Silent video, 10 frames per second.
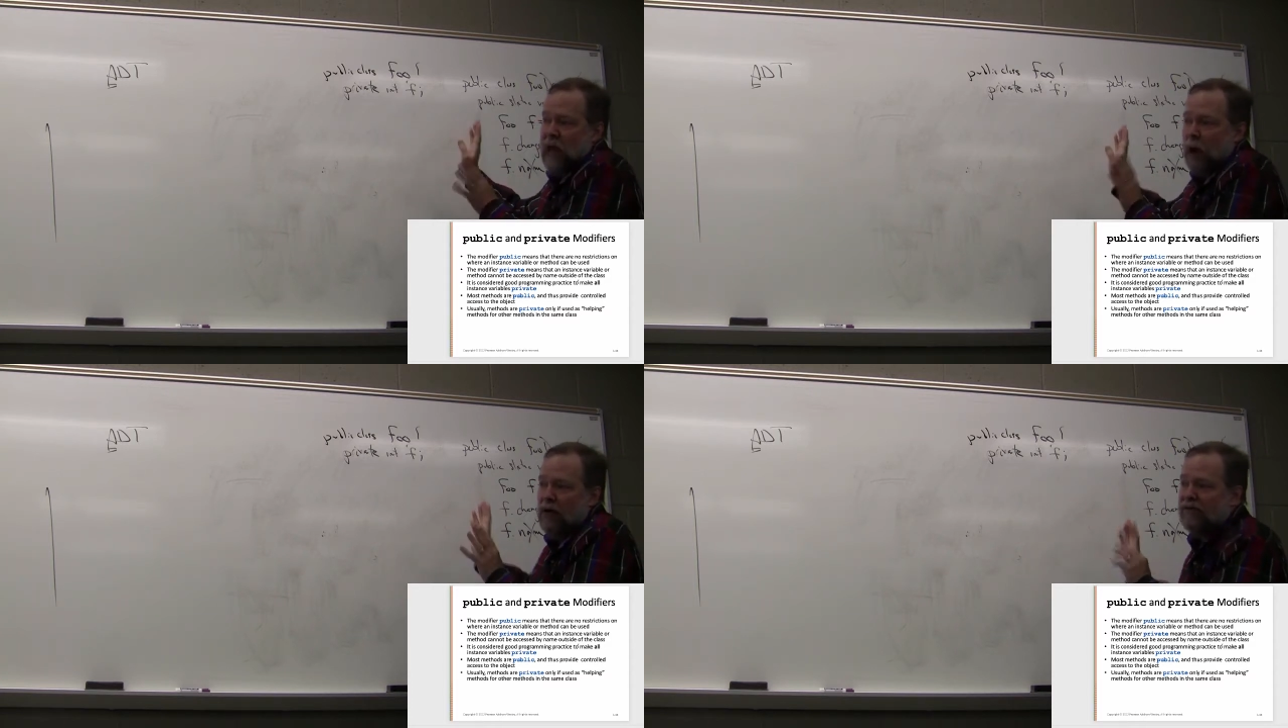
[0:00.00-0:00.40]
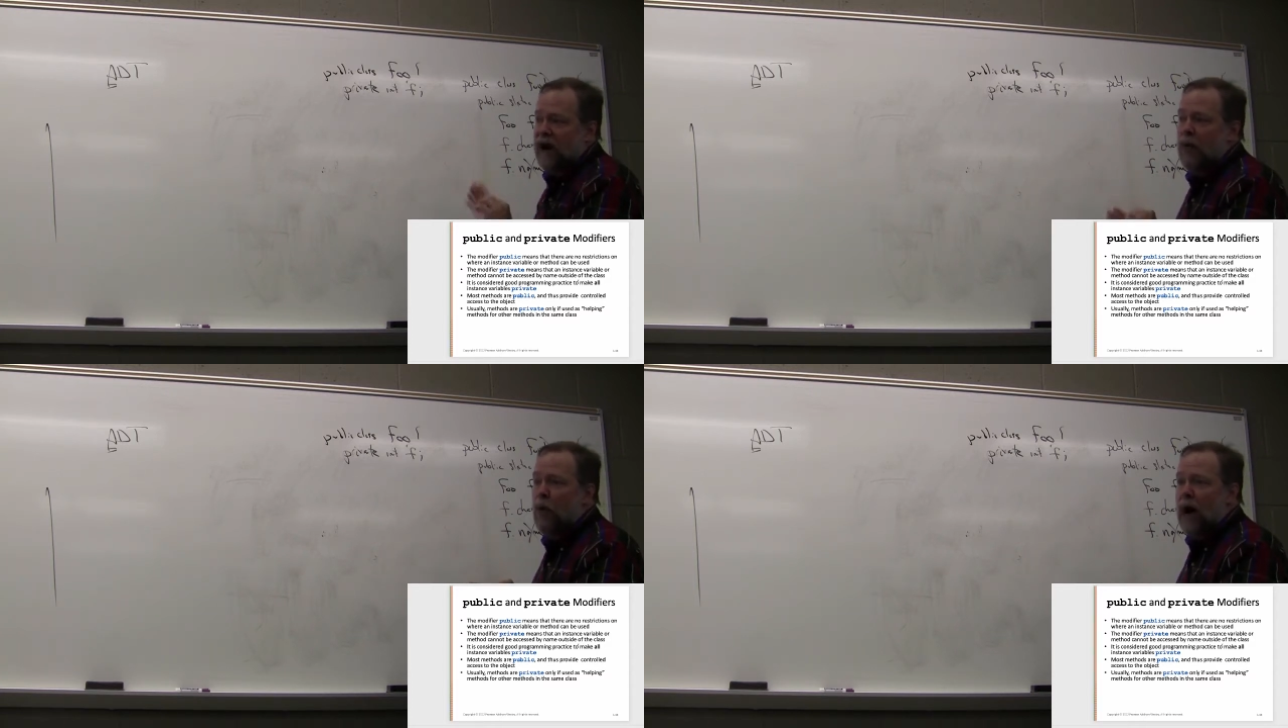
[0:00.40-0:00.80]
however
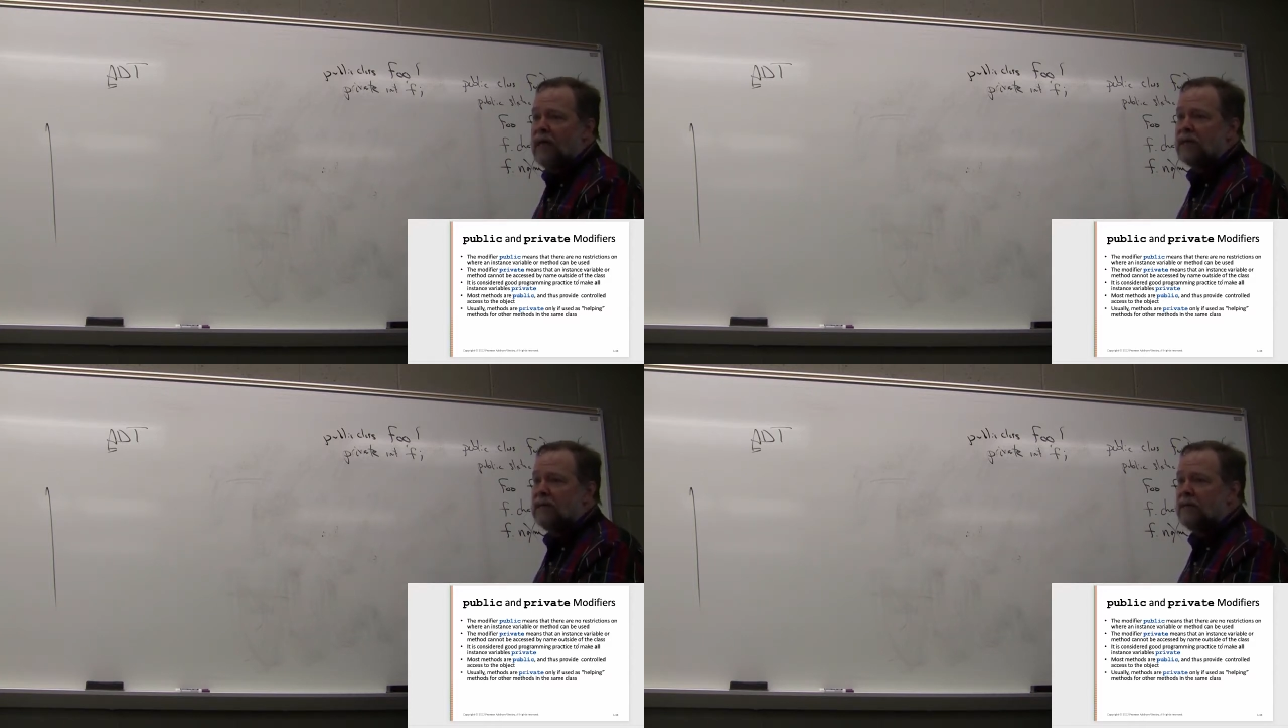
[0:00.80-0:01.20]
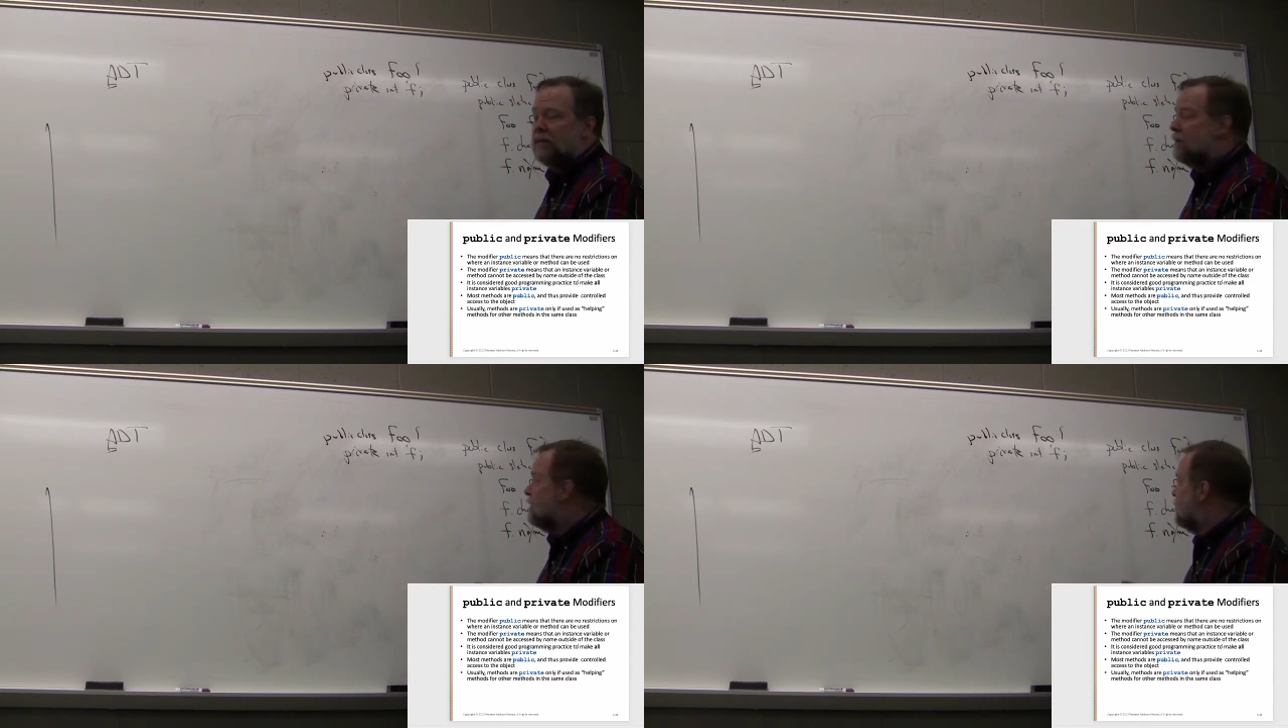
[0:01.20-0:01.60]
I want.
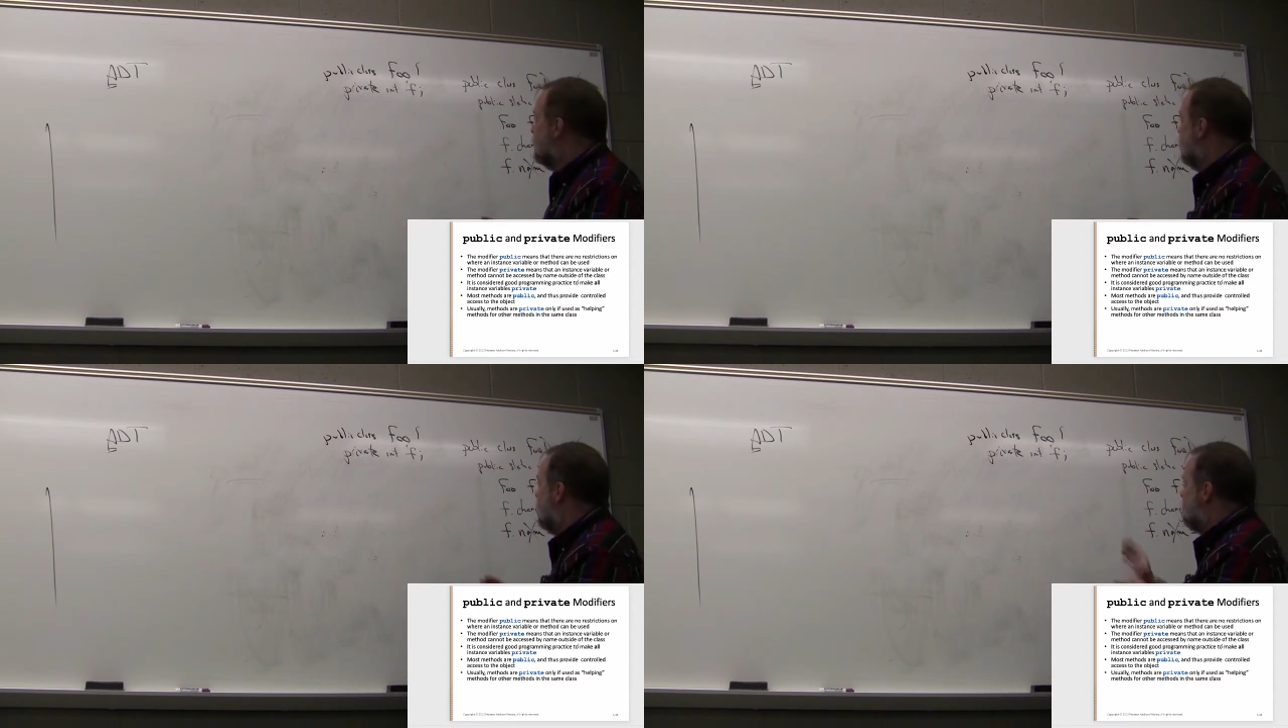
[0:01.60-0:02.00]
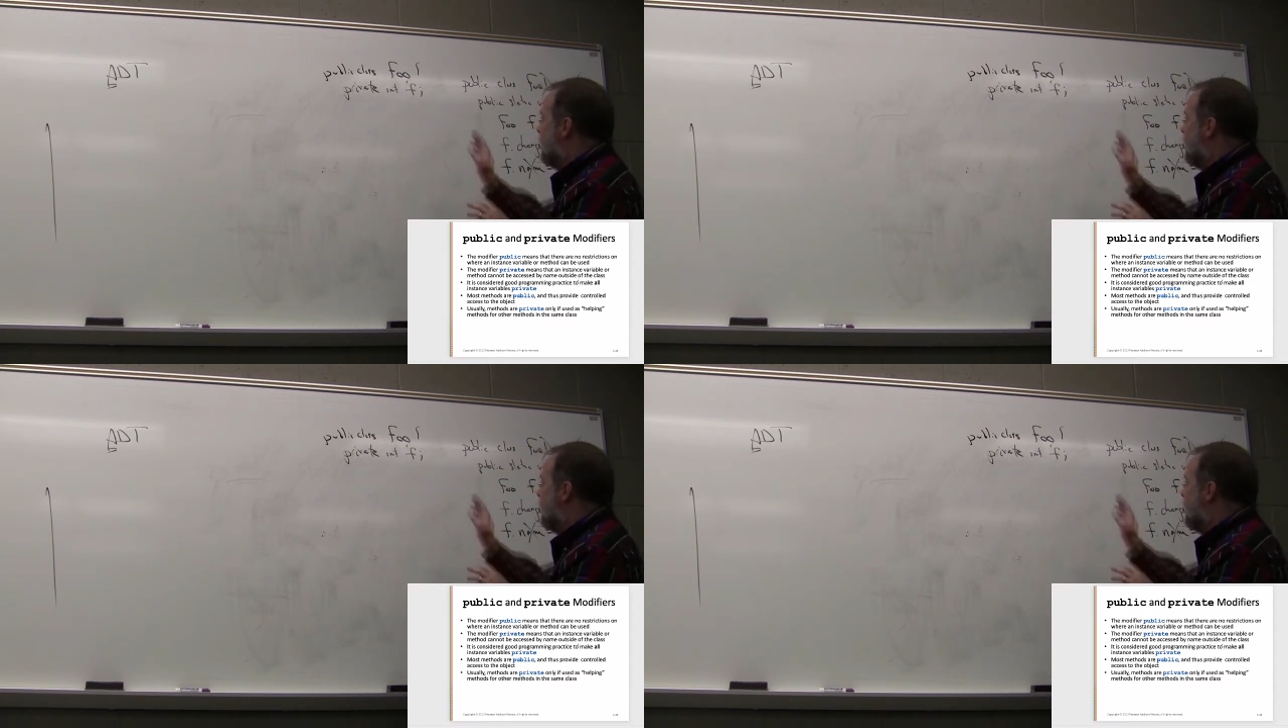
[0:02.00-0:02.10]
And